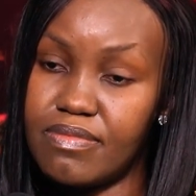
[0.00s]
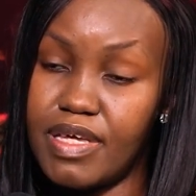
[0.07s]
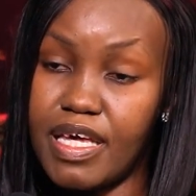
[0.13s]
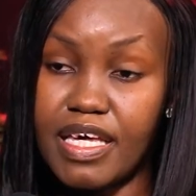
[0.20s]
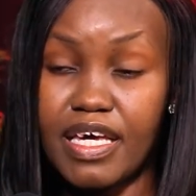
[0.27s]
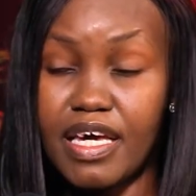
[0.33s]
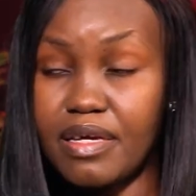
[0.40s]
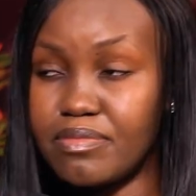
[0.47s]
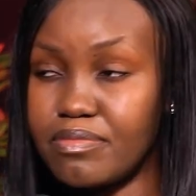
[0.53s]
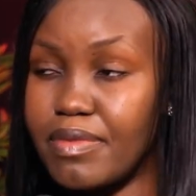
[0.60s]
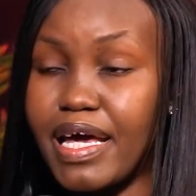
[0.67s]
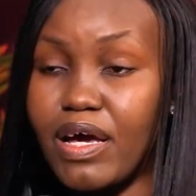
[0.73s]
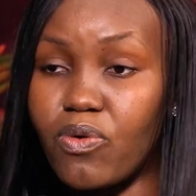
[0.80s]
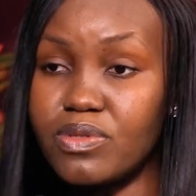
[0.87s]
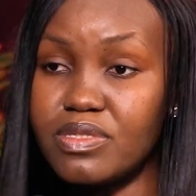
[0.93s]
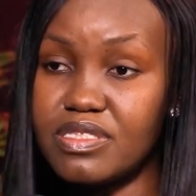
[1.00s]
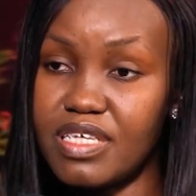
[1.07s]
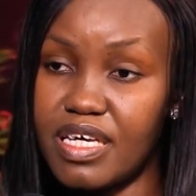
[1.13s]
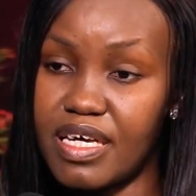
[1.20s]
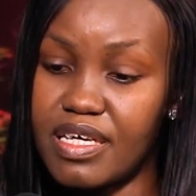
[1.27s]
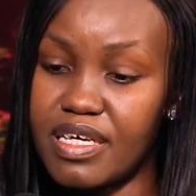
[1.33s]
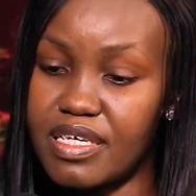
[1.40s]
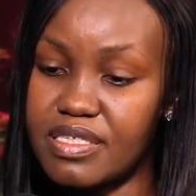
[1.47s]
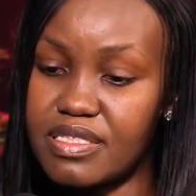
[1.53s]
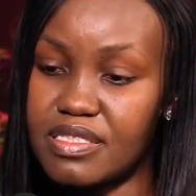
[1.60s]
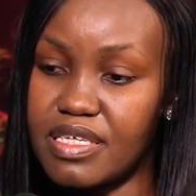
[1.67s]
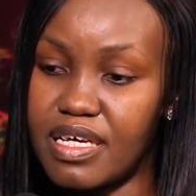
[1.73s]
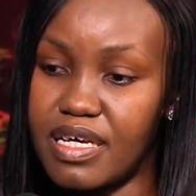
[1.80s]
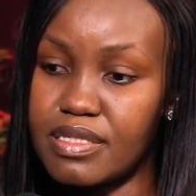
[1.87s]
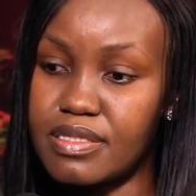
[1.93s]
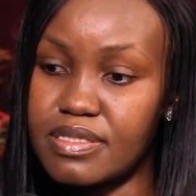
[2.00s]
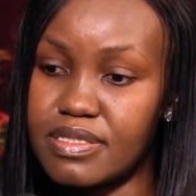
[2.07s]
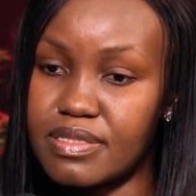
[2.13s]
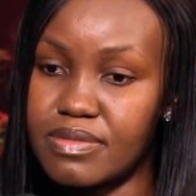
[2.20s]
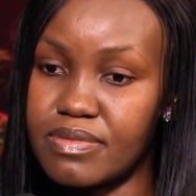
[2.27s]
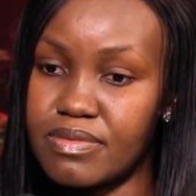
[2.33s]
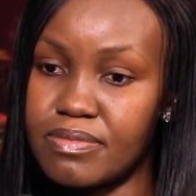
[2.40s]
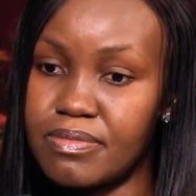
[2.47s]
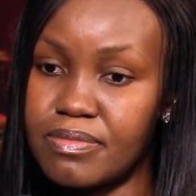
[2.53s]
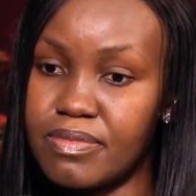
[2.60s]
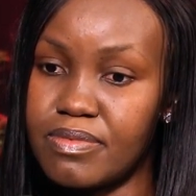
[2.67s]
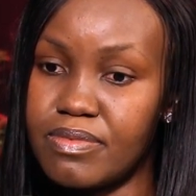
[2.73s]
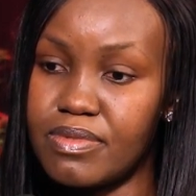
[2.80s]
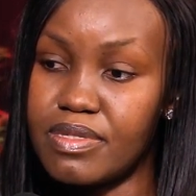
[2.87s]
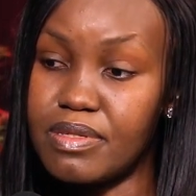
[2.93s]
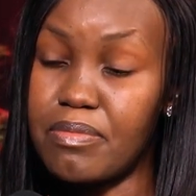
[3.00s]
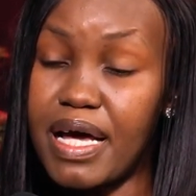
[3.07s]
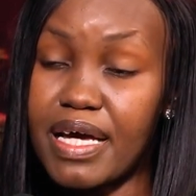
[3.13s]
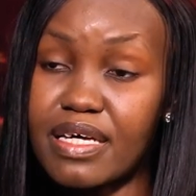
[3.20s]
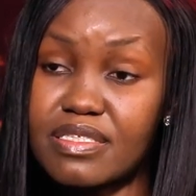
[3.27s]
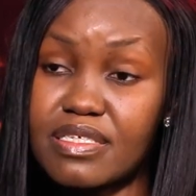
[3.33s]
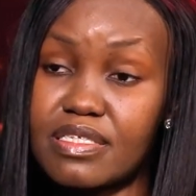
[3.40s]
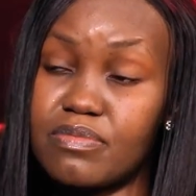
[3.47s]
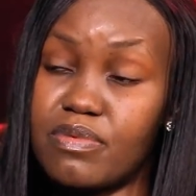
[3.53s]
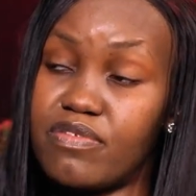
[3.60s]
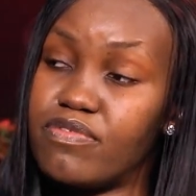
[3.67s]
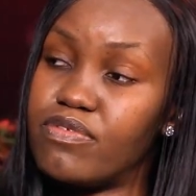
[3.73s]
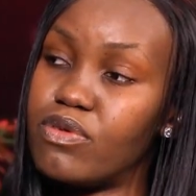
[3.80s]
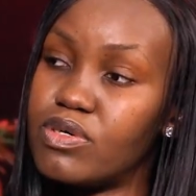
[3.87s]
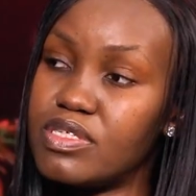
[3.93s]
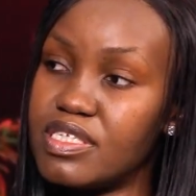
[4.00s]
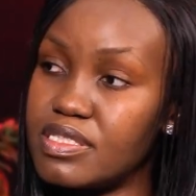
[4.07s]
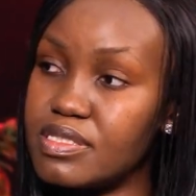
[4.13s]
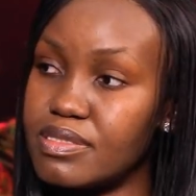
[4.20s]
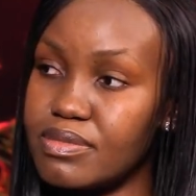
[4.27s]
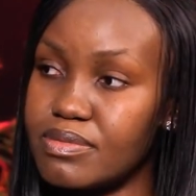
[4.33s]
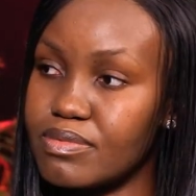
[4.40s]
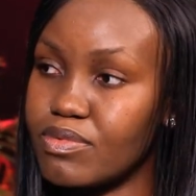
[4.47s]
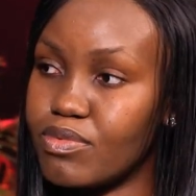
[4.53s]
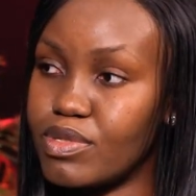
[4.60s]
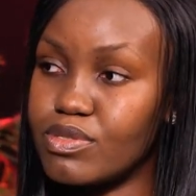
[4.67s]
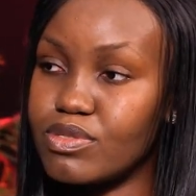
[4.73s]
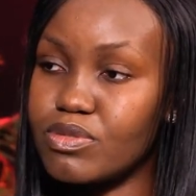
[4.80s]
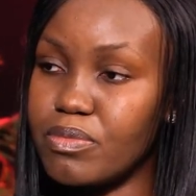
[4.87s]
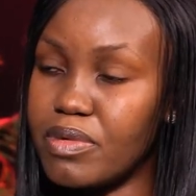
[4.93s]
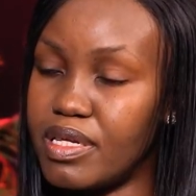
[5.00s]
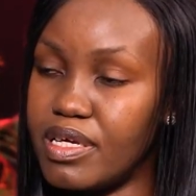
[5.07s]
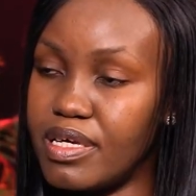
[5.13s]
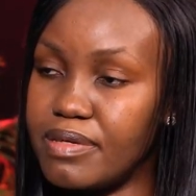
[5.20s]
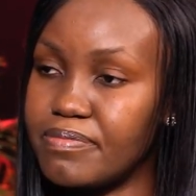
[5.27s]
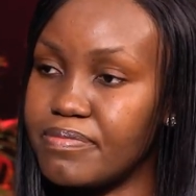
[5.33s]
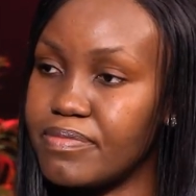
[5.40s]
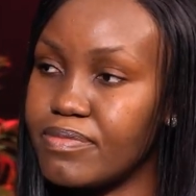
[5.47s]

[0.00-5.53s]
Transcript: again, my own take is that the market has been flooded with too many